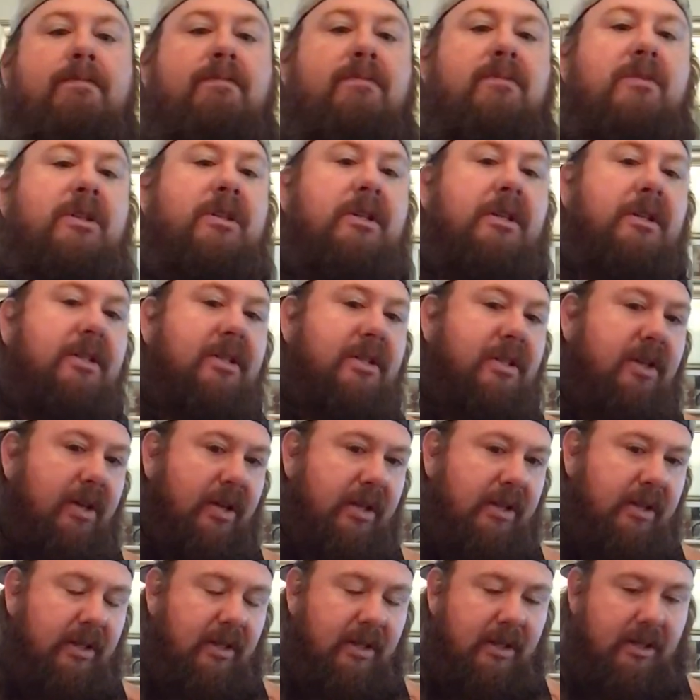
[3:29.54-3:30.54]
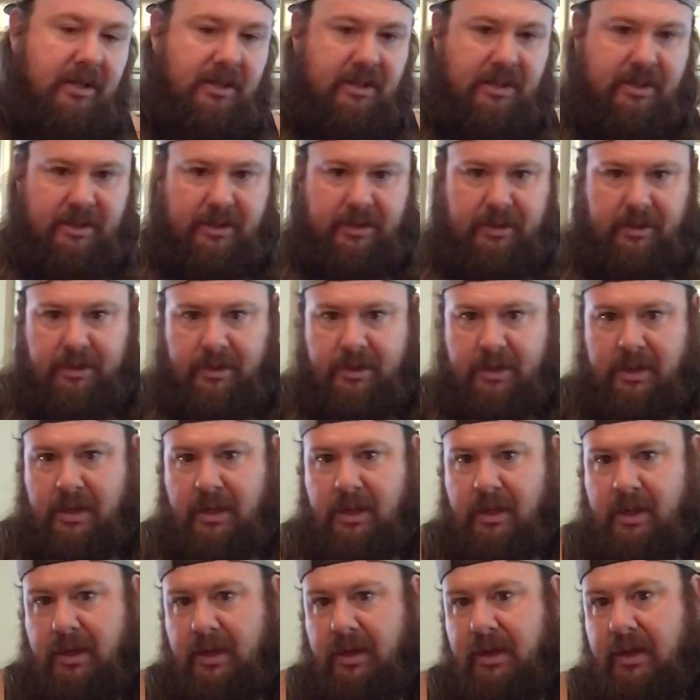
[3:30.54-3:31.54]
Just like this.
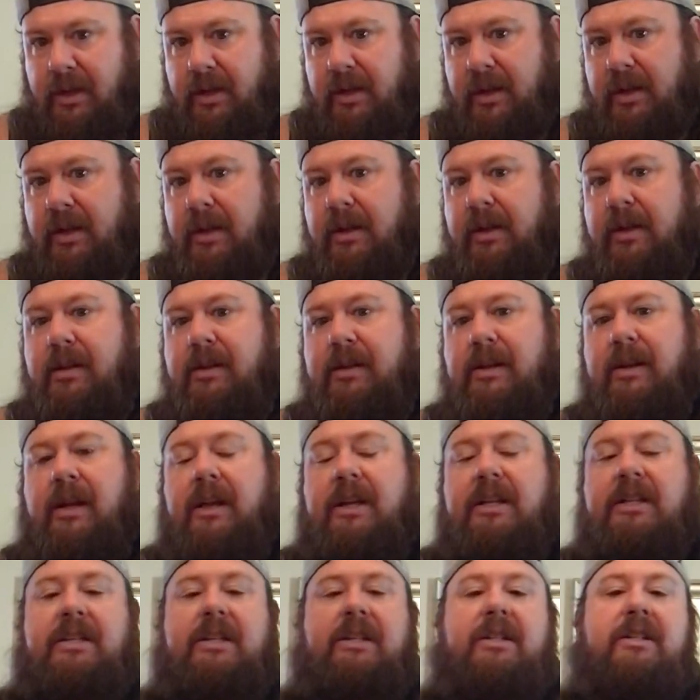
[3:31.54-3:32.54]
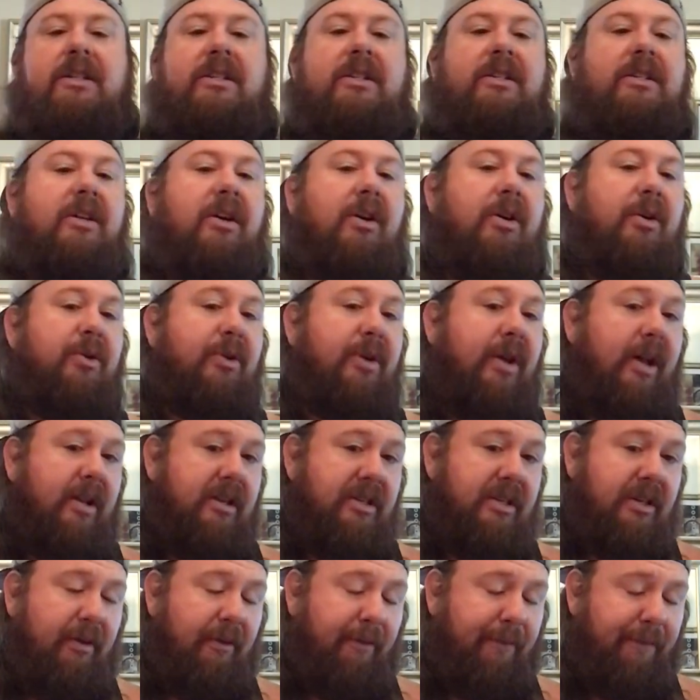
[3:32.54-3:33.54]
Nice and slow,
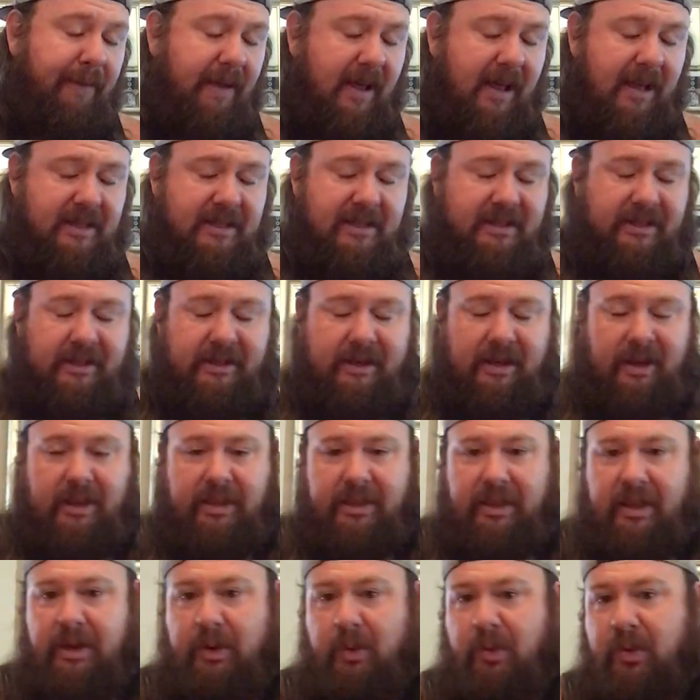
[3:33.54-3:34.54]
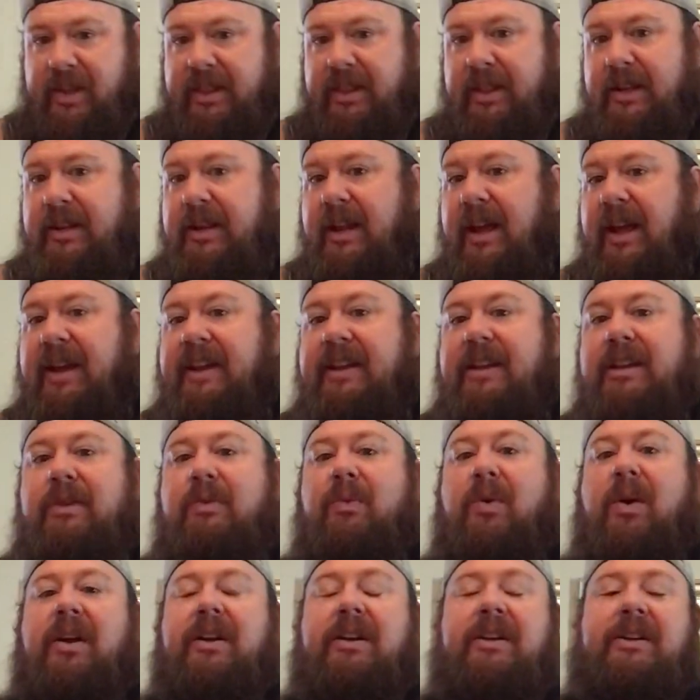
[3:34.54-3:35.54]
not too fast. Nothing with the neck you
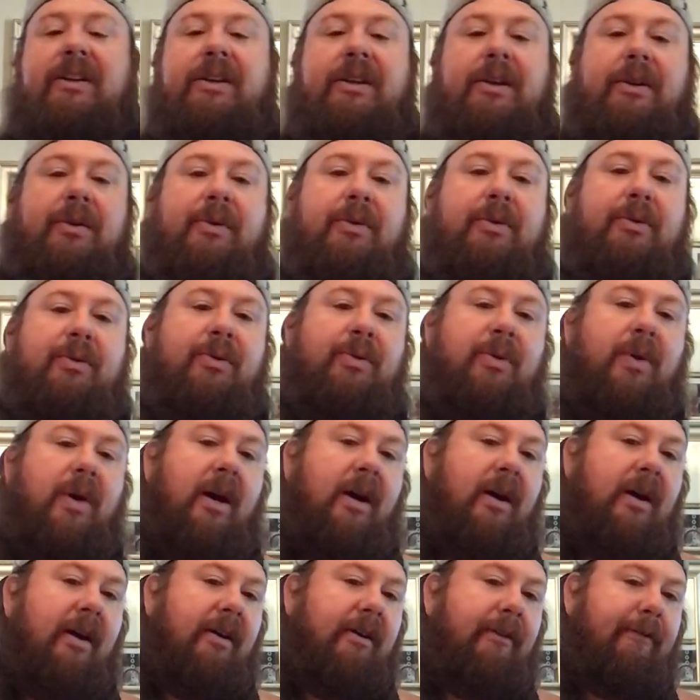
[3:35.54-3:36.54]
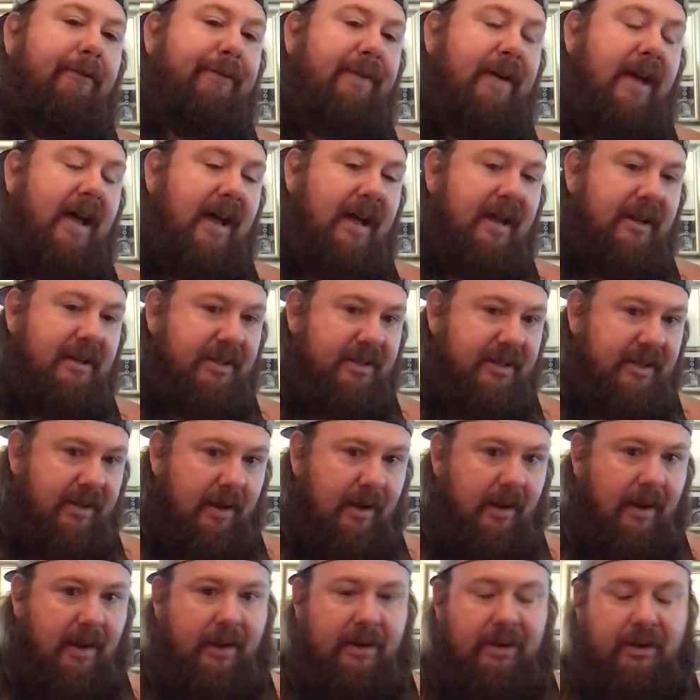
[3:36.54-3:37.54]
want to do fast,
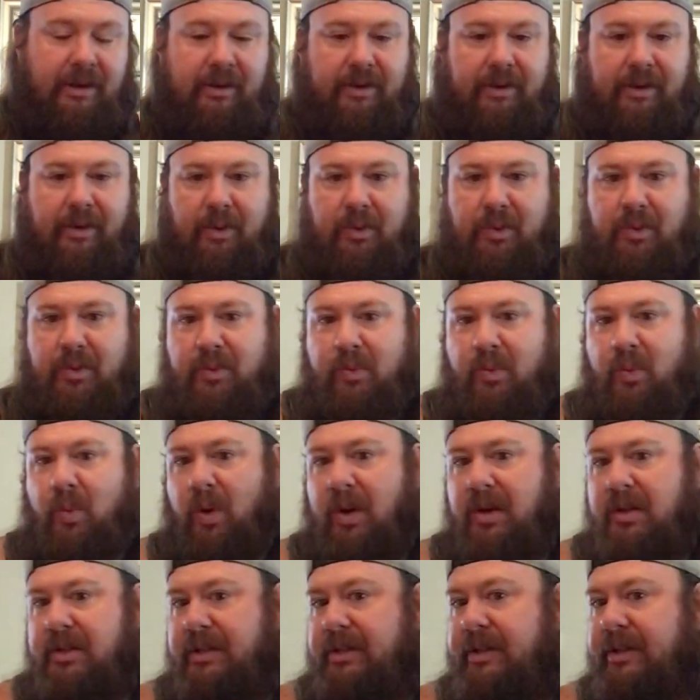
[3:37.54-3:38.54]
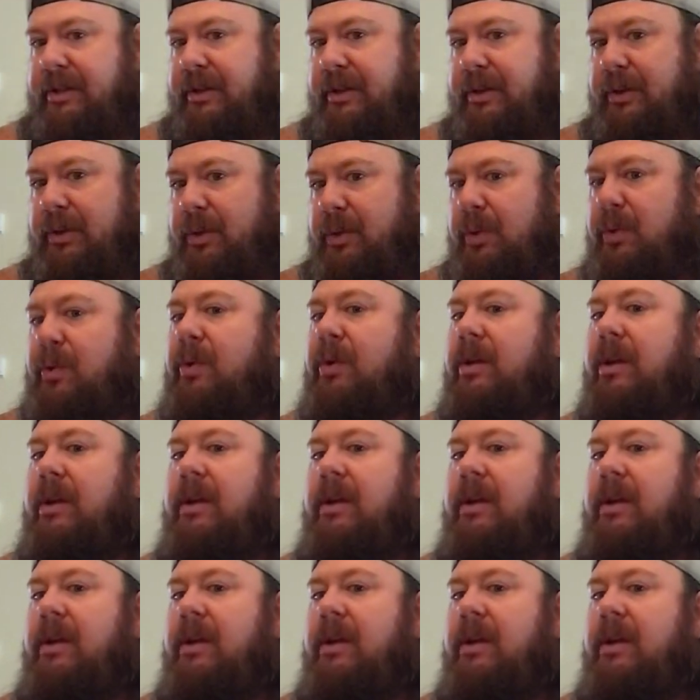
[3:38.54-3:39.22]
and you don't want to do